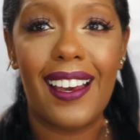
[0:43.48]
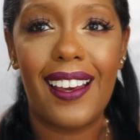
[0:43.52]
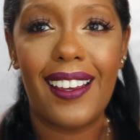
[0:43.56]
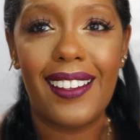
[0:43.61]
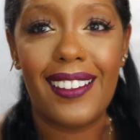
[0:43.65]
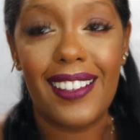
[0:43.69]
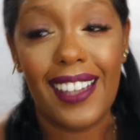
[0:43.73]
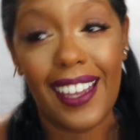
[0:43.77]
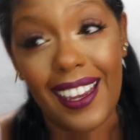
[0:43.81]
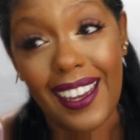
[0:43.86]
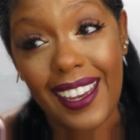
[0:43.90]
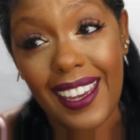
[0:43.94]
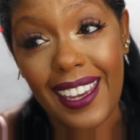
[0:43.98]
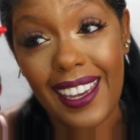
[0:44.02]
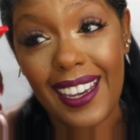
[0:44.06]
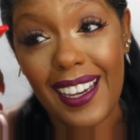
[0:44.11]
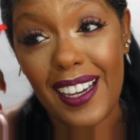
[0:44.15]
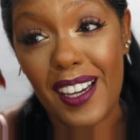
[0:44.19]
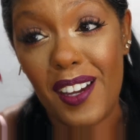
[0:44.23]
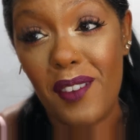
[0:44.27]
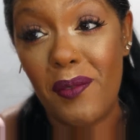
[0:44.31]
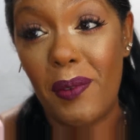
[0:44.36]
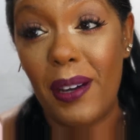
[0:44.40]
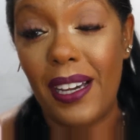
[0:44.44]
They're
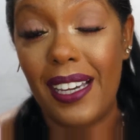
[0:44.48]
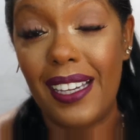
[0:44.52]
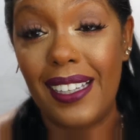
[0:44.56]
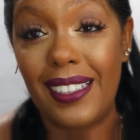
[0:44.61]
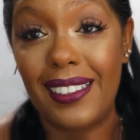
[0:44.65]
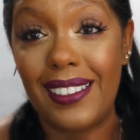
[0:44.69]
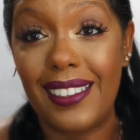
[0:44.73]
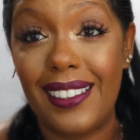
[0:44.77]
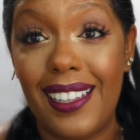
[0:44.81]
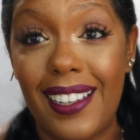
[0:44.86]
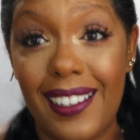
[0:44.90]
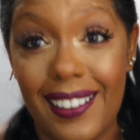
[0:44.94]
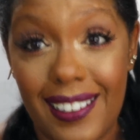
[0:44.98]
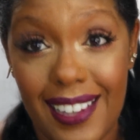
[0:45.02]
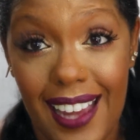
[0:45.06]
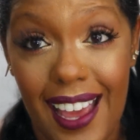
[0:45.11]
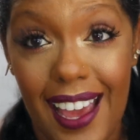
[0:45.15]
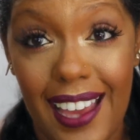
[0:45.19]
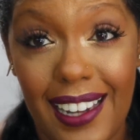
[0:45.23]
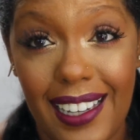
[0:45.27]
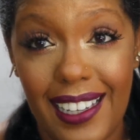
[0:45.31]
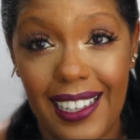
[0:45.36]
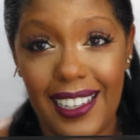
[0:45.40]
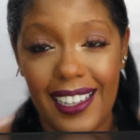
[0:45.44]
here, but they're
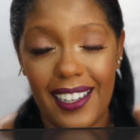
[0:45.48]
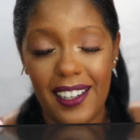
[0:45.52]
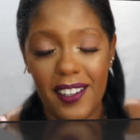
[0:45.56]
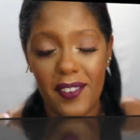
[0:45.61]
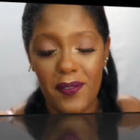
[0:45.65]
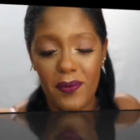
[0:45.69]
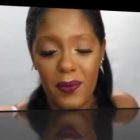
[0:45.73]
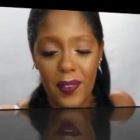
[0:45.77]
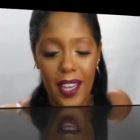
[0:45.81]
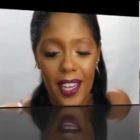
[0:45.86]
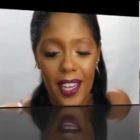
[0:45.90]
not here.